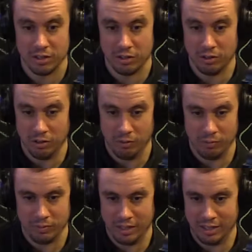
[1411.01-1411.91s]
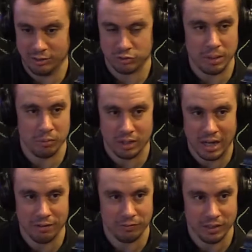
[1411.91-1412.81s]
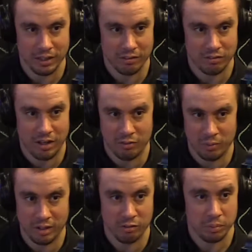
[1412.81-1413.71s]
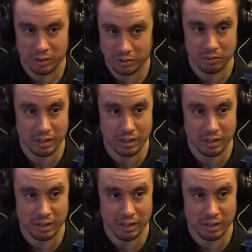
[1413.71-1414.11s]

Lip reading: you know, tribal conflicts as well as political